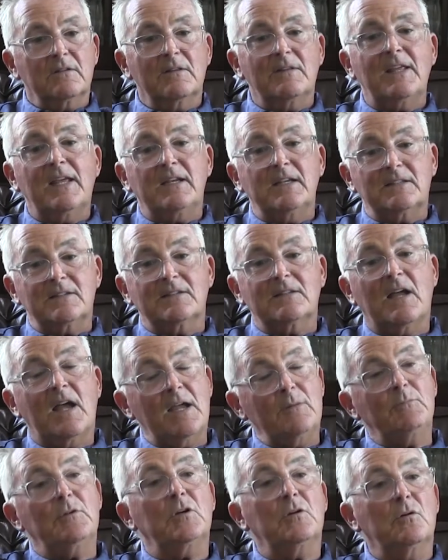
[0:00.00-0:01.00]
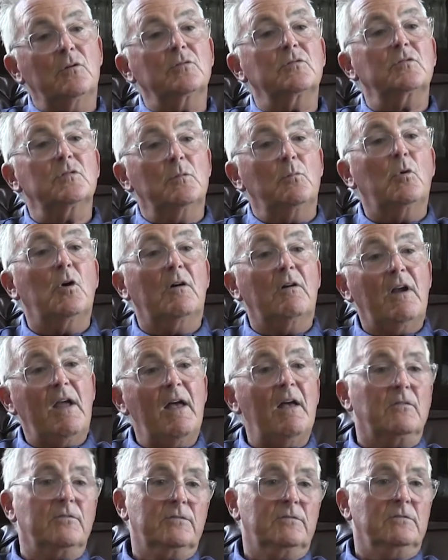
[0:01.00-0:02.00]
then it's time to go somewhere
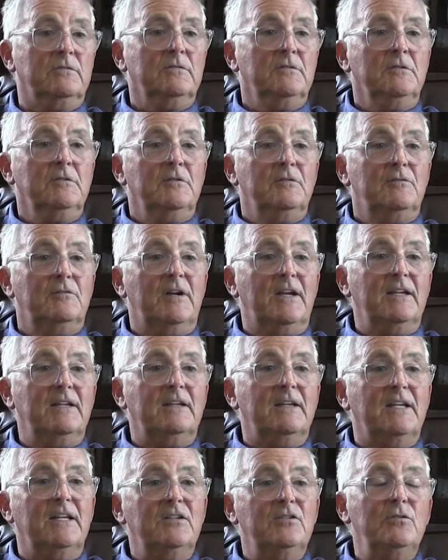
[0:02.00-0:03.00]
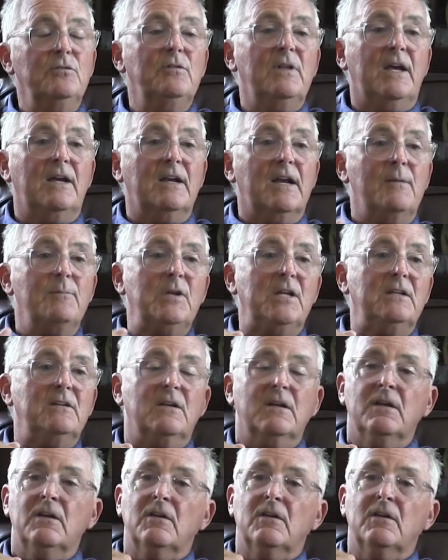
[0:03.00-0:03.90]
else, uh -huh. right? And do that. I mean,